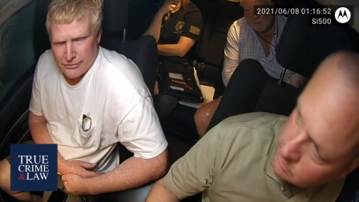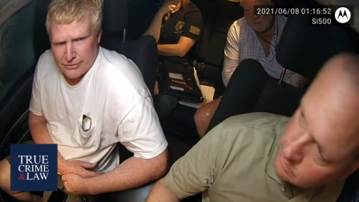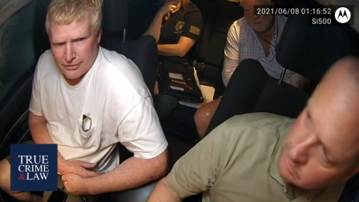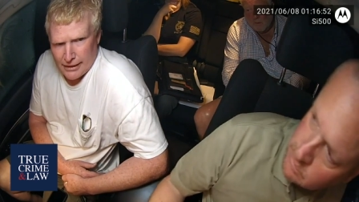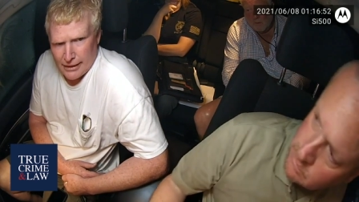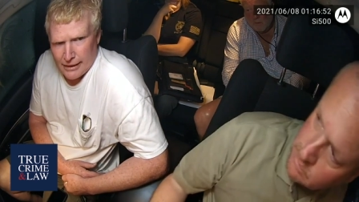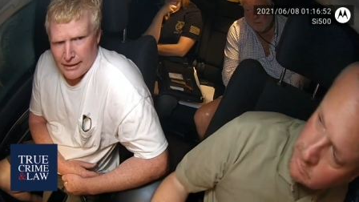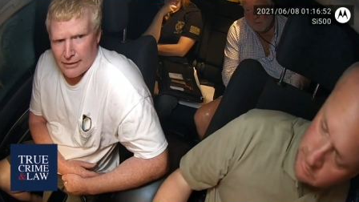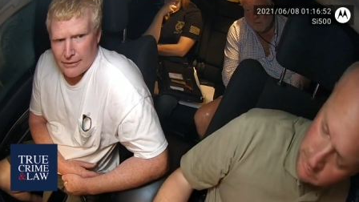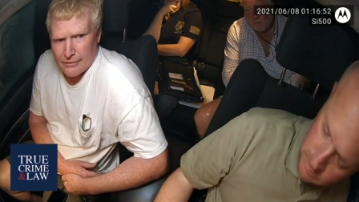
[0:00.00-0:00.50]
to
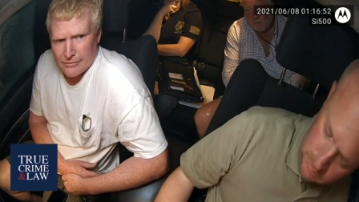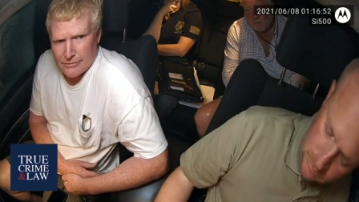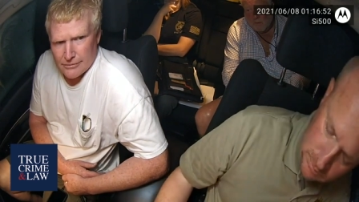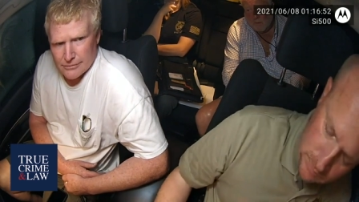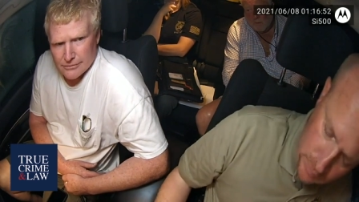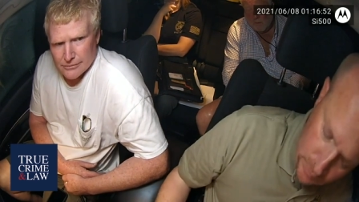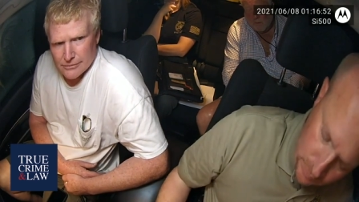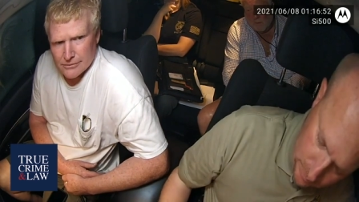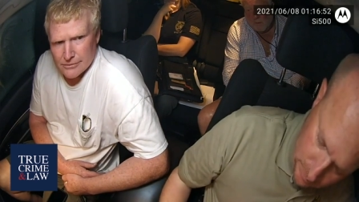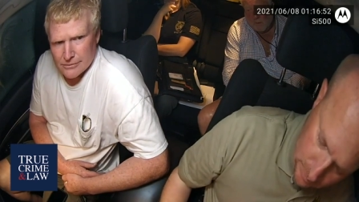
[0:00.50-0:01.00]
the house.
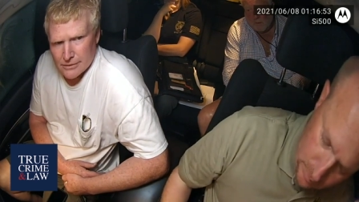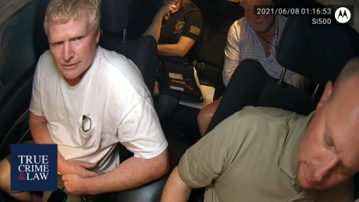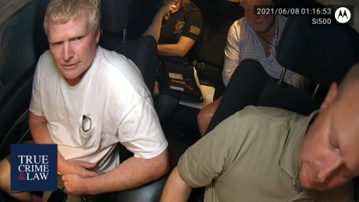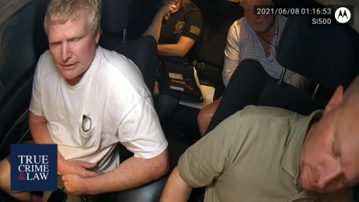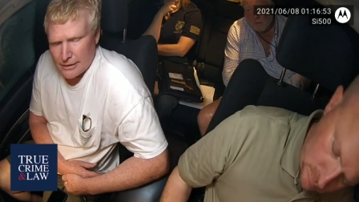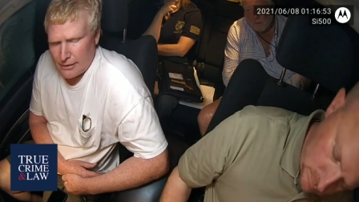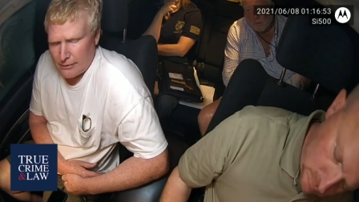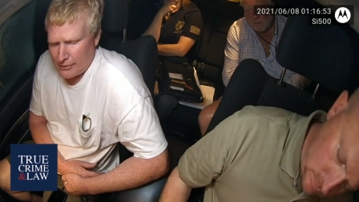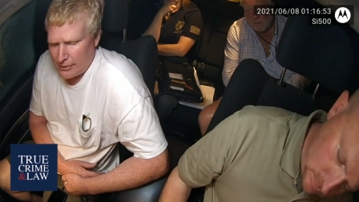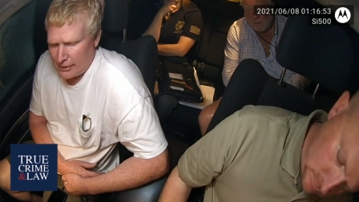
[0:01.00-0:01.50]
Okay. And
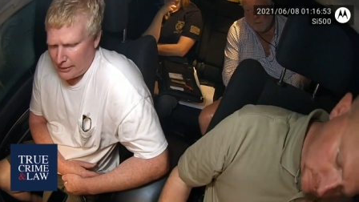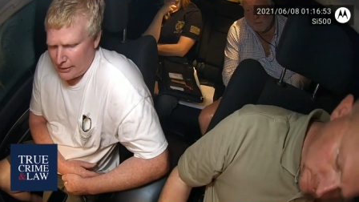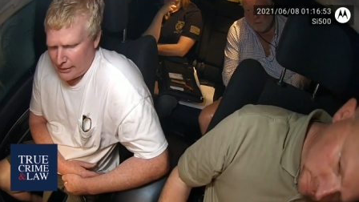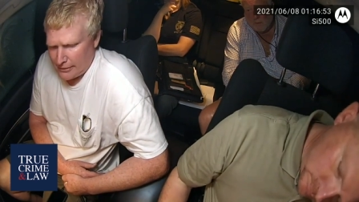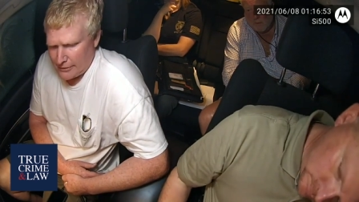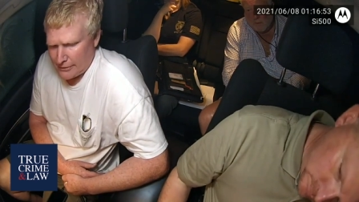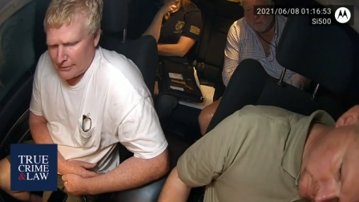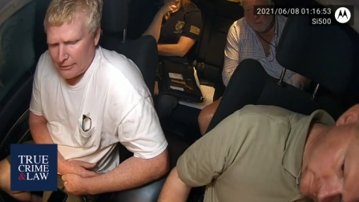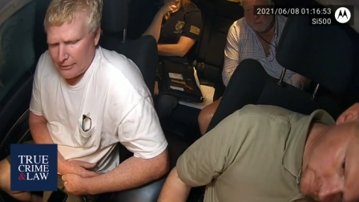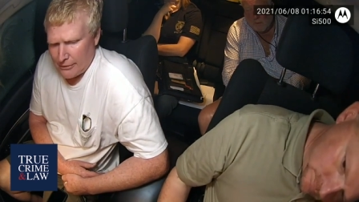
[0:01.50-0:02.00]
that I would let
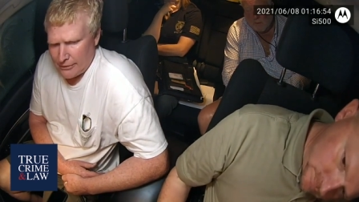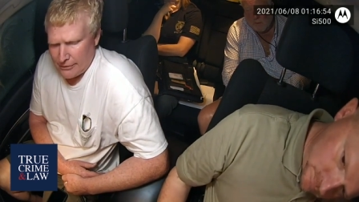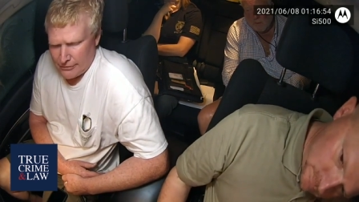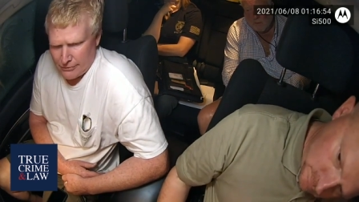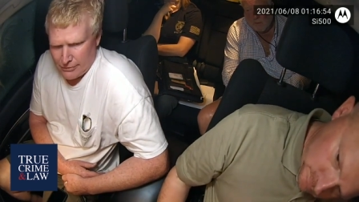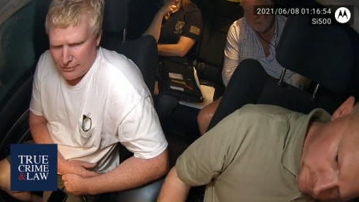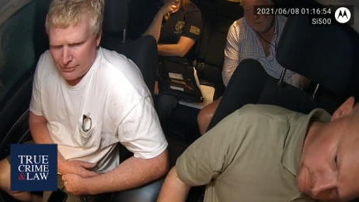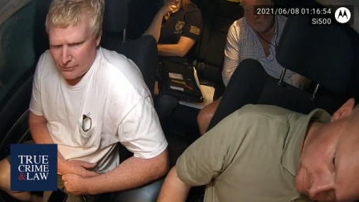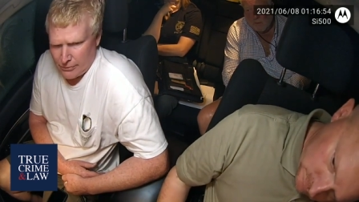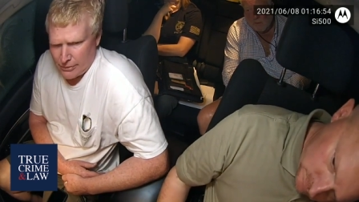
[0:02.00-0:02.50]

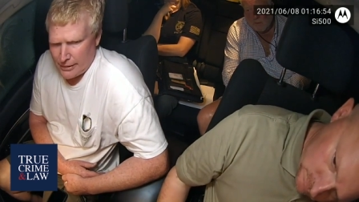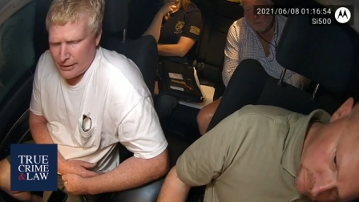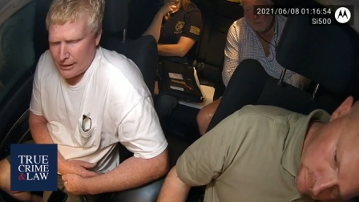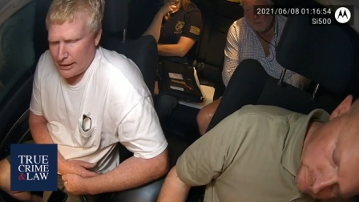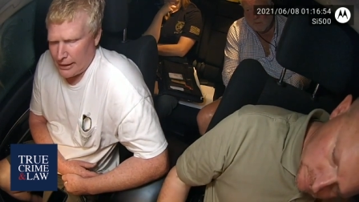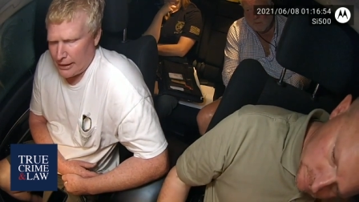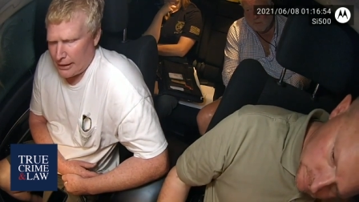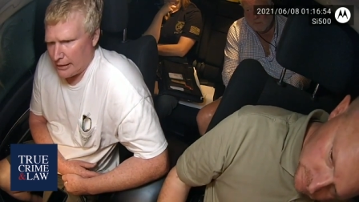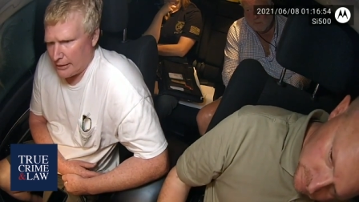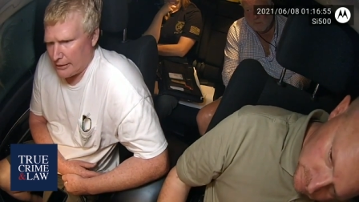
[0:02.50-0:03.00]
authorities know when they
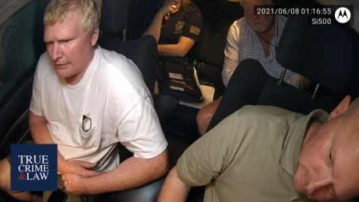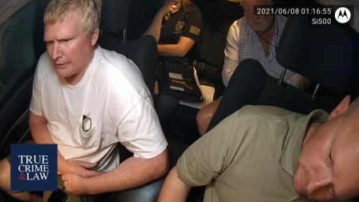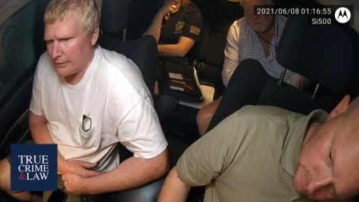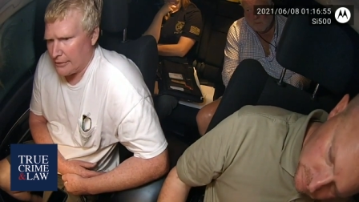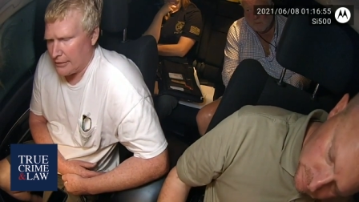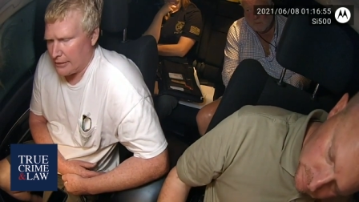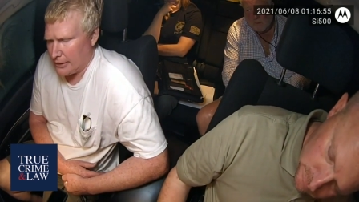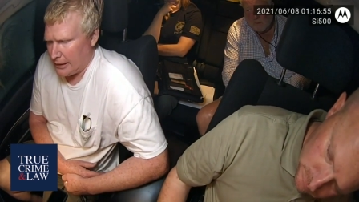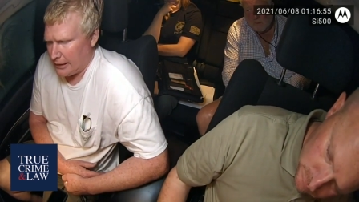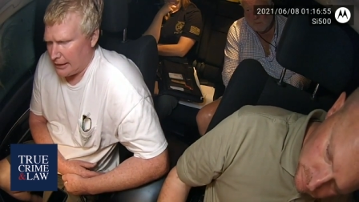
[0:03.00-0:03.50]
got here
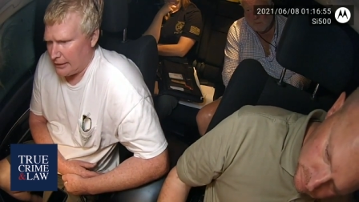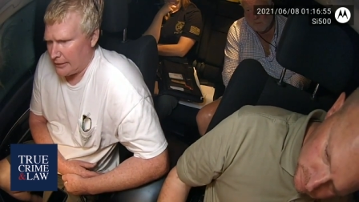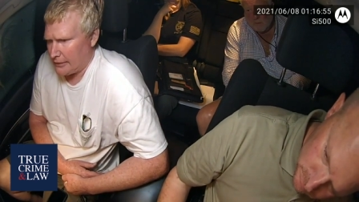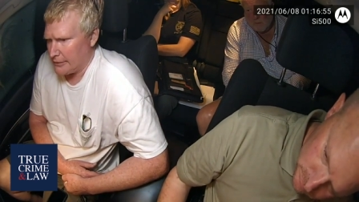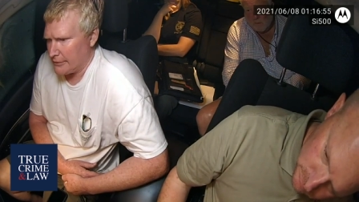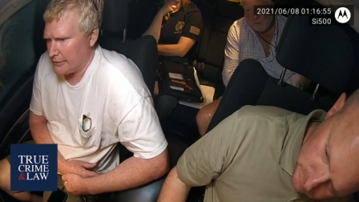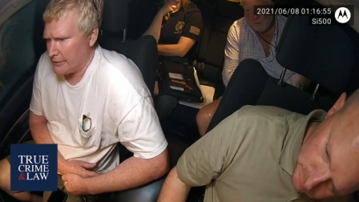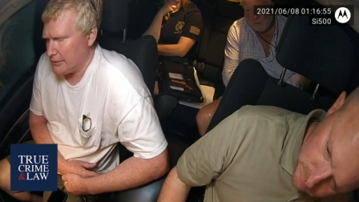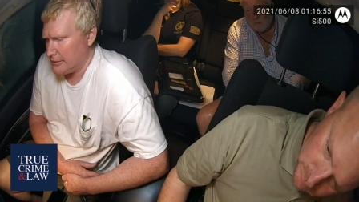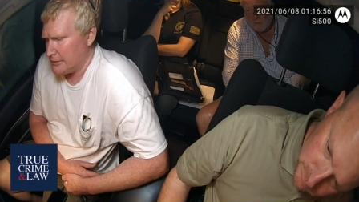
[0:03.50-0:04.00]
that I had a
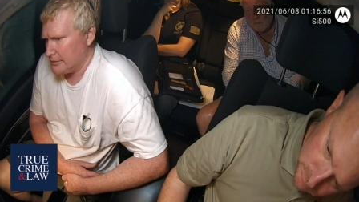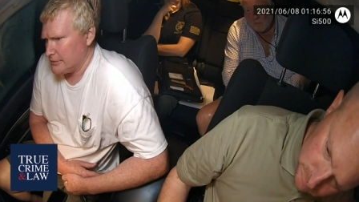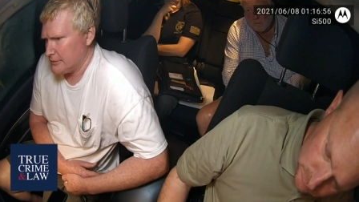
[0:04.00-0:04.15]
gun.